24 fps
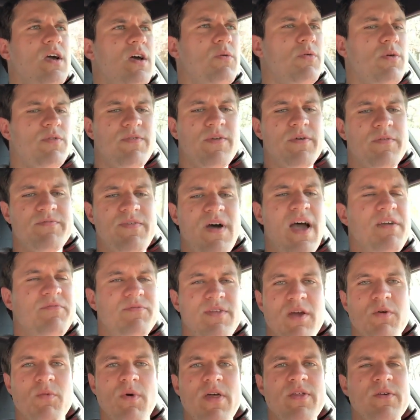with a
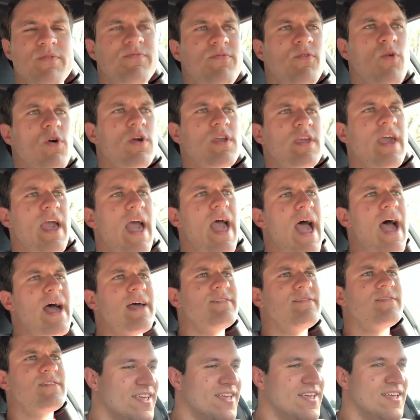5-day weather
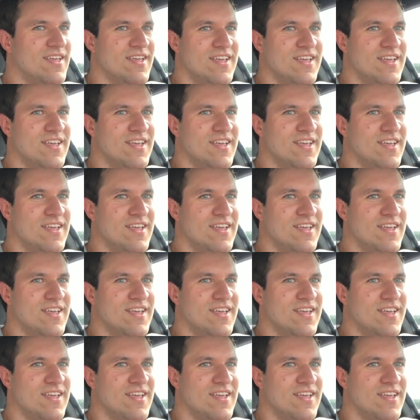forecast.